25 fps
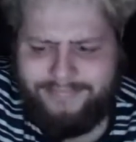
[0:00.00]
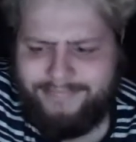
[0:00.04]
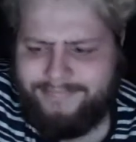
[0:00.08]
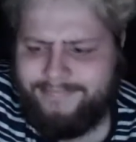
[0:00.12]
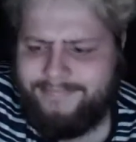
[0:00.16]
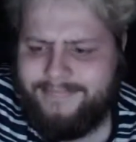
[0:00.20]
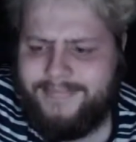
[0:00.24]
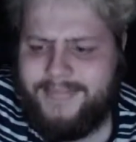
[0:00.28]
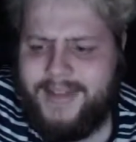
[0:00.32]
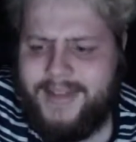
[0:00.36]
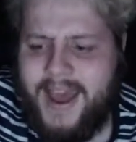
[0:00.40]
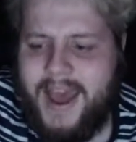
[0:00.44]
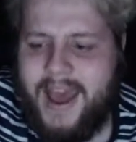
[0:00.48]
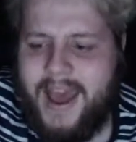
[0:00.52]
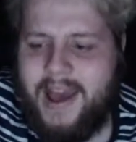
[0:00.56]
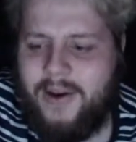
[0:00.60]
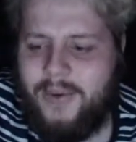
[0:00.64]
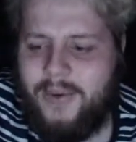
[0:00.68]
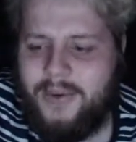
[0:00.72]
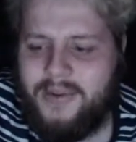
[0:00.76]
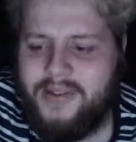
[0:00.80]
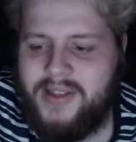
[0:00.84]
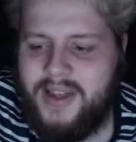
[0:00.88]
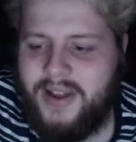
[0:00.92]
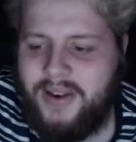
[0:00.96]
how
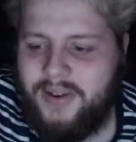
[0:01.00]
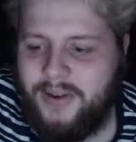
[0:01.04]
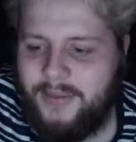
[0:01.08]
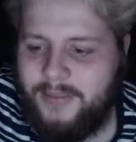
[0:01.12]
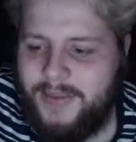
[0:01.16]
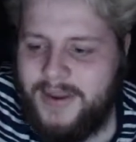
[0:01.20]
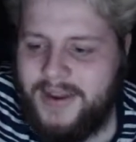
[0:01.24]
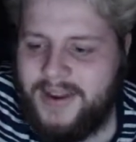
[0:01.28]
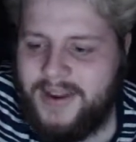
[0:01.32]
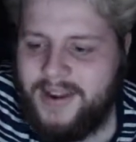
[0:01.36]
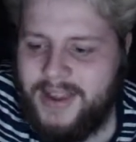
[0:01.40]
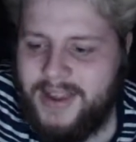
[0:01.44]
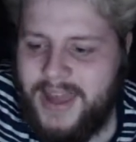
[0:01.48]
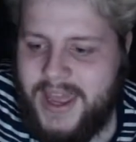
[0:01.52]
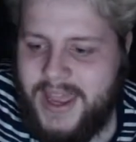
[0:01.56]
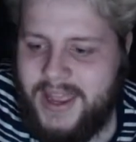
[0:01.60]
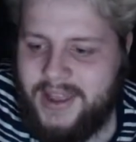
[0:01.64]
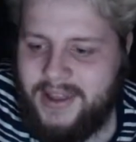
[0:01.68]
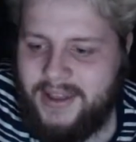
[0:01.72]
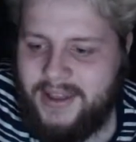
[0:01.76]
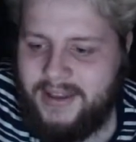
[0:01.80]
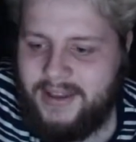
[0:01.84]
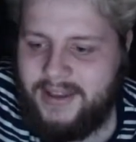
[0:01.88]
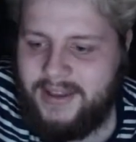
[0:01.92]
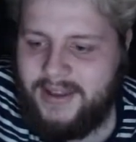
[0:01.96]
is that not been a
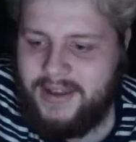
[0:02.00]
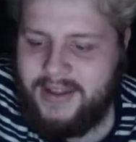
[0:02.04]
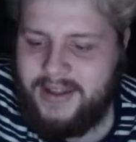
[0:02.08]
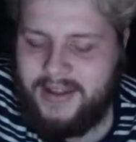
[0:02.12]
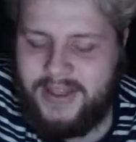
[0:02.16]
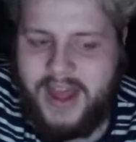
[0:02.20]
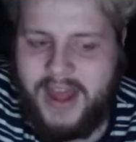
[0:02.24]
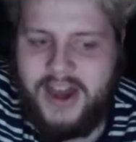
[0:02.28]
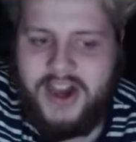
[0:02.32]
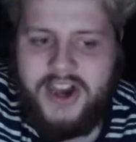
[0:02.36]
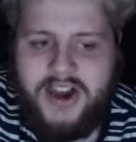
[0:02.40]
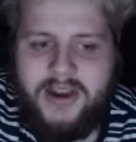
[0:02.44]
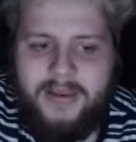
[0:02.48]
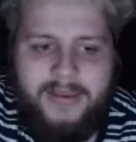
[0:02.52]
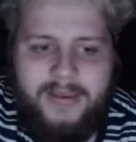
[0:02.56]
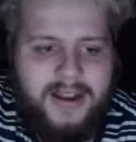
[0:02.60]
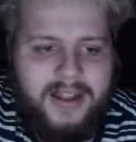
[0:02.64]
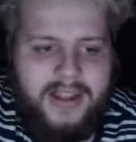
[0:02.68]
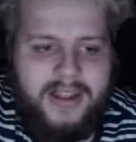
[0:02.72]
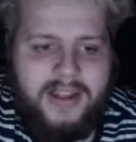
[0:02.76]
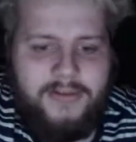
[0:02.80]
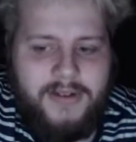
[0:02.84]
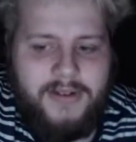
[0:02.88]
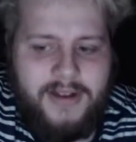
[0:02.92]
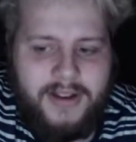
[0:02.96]
thing? That should have been a
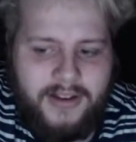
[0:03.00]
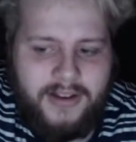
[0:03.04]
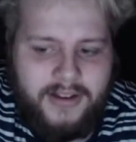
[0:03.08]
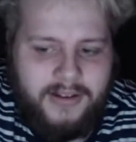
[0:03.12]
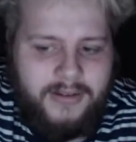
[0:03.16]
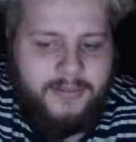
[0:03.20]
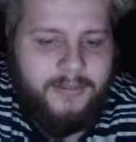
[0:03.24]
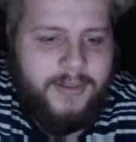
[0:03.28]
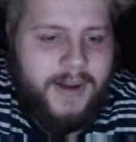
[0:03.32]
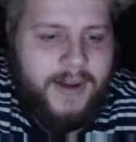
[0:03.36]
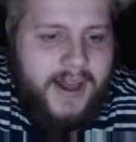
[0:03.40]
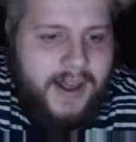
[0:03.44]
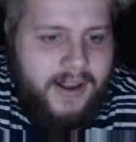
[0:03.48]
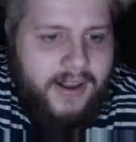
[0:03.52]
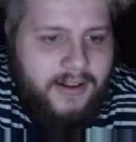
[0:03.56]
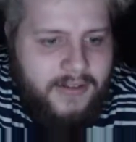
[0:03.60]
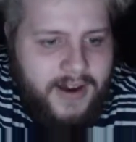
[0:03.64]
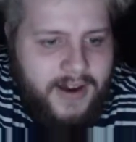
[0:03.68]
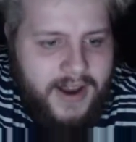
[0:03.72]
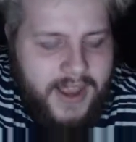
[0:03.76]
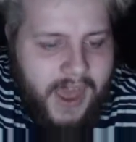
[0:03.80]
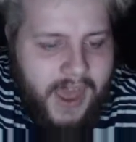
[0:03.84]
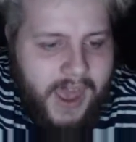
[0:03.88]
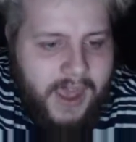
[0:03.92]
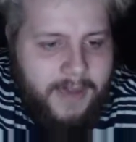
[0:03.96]
thing when player career
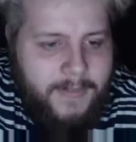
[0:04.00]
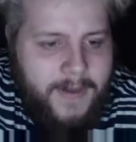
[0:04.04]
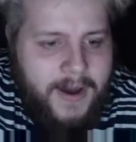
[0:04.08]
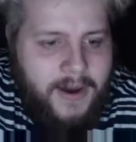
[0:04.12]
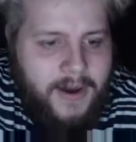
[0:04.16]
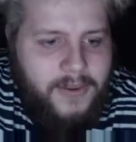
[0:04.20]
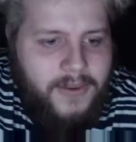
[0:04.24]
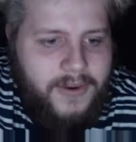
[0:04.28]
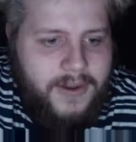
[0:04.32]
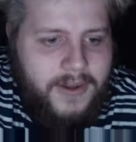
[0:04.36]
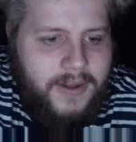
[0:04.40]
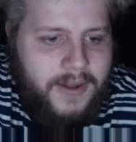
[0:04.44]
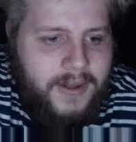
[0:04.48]
came out.